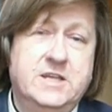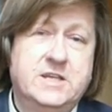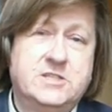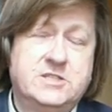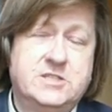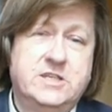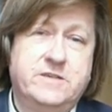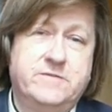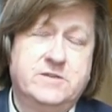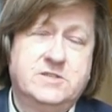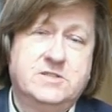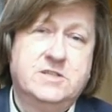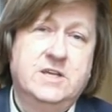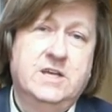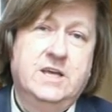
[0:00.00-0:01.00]
that
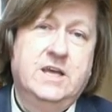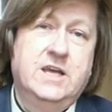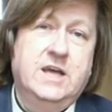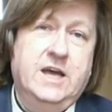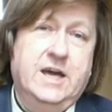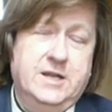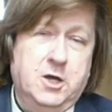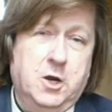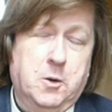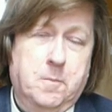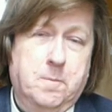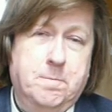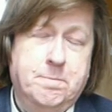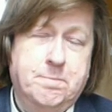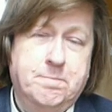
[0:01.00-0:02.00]
service at home,